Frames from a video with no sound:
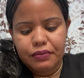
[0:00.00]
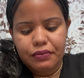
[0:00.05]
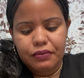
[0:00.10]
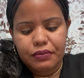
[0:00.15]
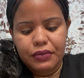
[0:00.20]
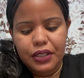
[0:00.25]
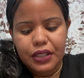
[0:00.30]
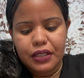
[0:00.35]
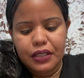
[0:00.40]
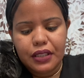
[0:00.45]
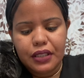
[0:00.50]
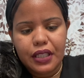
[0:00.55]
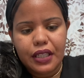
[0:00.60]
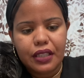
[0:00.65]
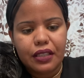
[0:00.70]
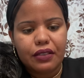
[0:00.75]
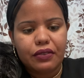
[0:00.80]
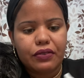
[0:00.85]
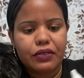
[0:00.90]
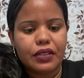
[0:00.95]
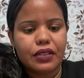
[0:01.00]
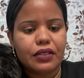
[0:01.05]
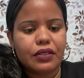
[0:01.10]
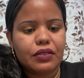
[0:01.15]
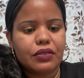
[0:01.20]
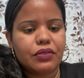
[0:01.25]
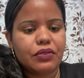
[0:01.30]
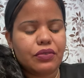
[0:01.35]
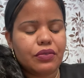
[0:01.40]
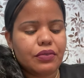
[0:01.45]
Putting kind of enough,
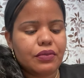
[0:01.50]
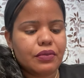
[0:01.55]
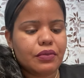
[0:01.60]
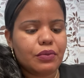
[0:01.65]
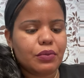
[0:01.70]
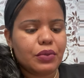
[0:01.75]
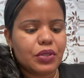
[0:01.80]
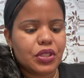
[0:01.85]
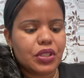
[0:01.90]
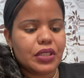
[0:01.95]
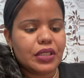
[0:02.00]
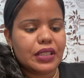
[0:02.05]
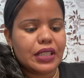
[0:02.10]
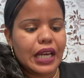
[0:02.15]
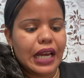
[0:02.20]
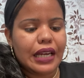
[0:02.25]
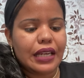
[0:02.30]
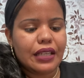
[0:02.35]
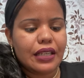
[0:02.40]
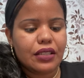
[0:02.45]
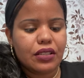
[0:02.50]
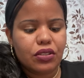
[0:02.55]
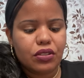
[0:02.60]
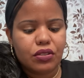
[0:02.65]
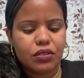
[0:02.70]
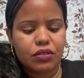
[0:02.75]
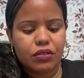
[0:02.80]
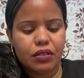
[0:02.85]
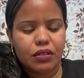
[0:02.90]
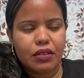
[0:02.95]
which is I
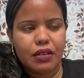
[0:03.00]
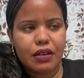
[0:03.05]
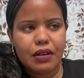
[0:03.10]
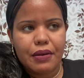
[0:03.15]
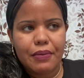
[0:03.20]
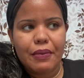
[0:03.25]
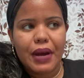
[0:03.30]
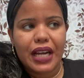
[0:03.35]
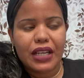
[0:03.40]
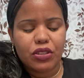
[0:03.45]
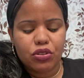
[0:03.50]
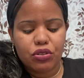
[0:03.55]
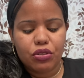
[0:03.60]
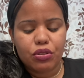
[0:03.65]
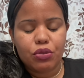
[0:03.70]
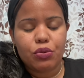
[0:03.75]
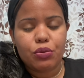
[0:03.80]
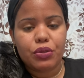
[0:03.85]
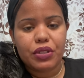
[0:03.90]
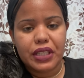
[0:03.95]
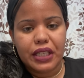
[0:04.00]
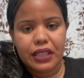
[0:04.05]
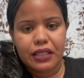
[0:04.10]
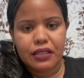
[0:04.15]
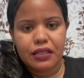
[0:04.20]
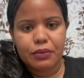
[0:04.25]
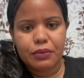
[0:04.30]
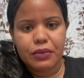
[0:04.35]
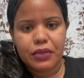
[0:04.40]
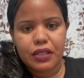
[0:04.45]
struggle with
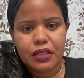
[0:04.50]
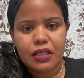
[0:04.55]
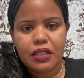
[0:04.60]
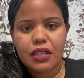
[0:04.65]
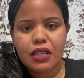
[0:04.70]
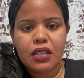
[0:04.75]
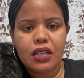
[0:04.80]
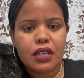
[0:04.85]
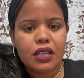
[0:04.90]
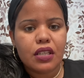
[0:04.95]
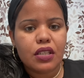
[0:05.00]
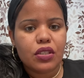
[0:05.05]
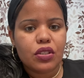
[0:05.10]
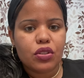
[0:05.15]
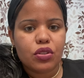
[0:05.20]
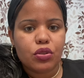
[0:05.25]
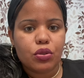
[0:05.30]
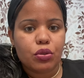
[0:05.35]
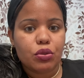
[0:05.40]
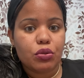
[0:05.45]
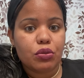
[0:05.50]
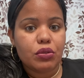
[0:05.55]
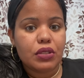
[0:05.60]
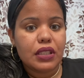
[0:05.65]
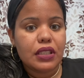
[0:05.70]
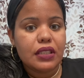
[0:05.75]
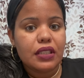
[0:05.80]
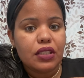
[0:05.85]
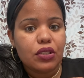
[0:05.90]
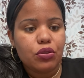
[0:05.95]
eczema, so using
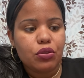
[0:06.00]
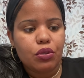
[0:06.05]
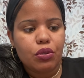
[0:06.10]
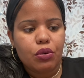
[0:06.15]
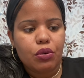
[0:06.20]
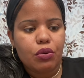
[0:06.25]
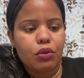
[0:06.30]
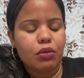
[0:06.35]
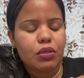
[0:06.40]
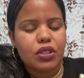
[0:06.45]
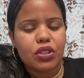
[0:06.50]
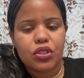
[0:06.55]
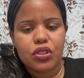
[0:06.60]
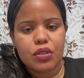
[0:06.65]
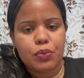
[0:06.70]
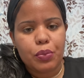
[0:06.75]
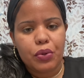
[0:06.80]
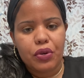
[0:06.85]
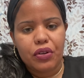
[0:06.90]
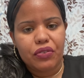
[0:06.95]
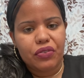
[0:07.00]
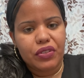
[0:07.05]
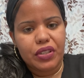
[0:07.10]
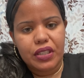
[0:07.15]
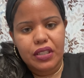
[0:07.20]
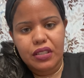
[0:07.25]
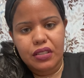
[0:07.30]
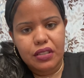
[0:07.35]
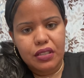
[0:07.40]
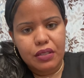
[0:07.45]
tea tree oil is just perfect. It
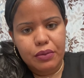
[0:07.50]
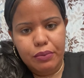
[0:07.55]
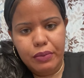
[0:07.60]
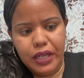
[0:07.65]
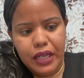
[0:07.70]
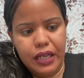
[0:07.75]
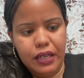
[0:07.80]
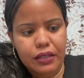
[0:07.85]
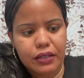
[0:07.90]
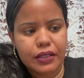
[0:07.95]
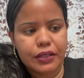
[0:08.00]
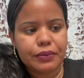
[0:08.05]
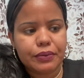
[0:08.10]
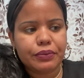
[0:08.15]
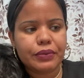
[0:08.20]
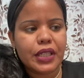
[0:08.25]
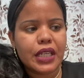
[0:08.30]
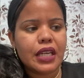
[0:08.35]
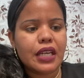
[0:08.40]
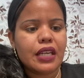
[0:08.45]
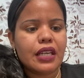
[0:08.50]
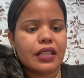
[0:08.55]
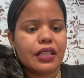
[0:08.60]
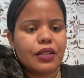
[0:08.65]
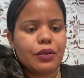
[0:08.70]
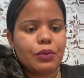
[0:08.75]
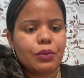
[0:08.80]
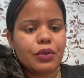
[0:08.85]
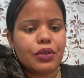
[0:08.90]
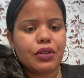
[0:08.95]
is up my alley.
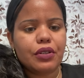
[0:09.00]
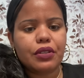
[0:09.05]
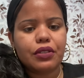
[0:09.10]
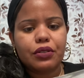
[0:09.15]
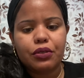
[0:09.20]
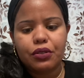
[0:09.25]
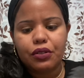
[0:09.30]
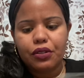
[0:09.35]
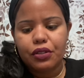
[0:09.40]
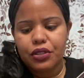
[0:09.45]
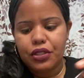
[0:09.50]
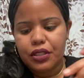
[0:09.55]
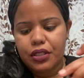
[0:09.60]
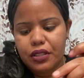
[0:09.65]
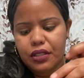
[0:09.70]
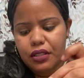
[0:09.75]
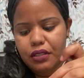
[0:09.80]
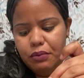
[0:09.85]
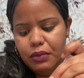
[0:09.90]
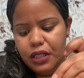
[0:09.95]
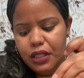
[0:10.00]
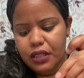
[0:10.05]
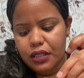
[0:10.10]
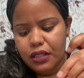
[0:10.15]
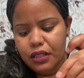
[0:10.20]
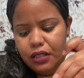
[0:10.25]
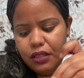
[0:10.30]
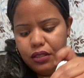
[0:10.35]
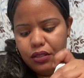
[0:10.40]
Then what you're gonna do, you're just gonna mix it.